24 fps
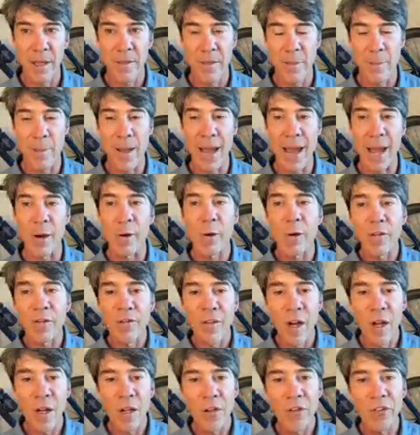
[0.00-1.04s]
the power
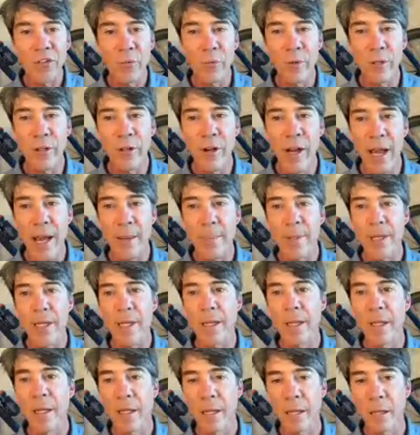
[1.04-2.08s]
falls when you're
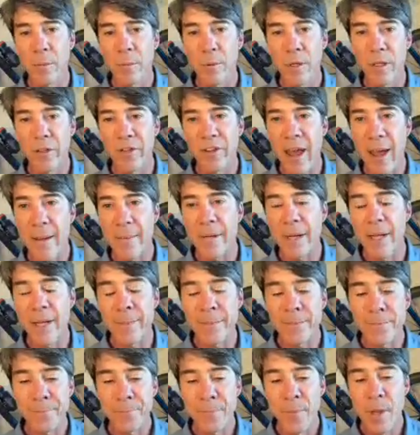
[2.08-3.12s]
happening when it's happening